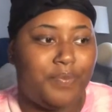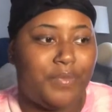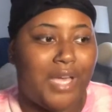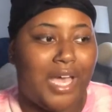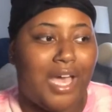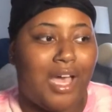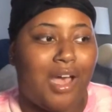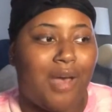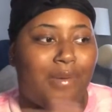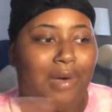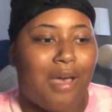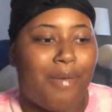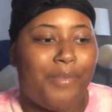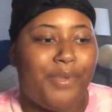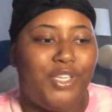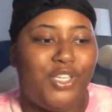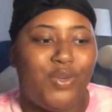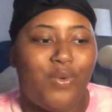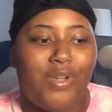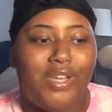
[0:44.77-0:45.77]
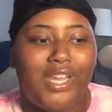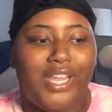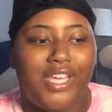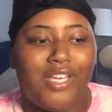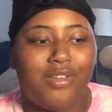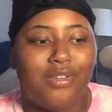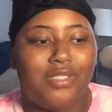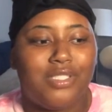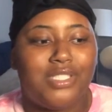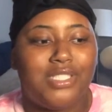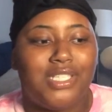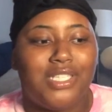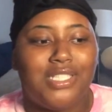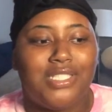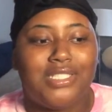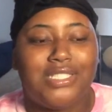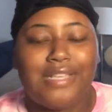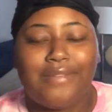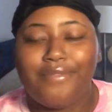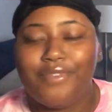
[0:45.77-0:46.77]
I've been doing nails since
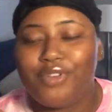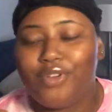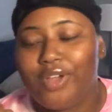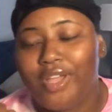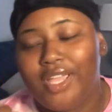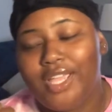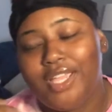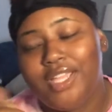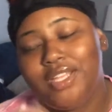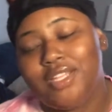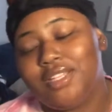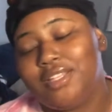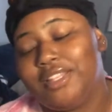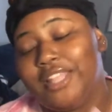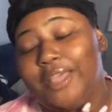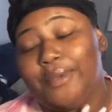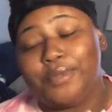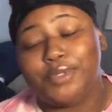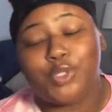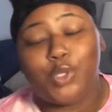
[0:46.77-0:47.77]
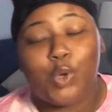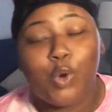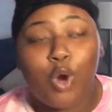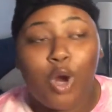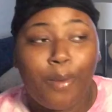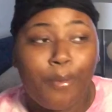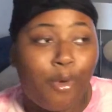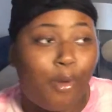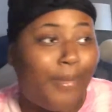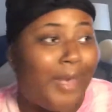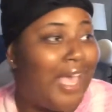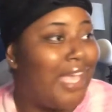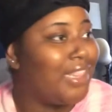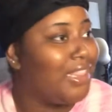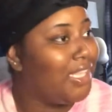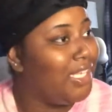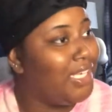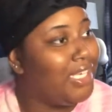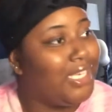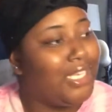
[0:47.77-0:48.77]
7th grade. They was horrible back
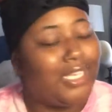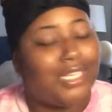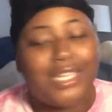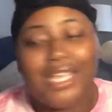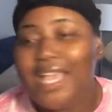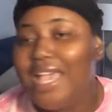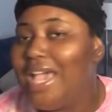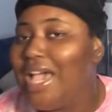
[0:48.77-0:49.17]
then.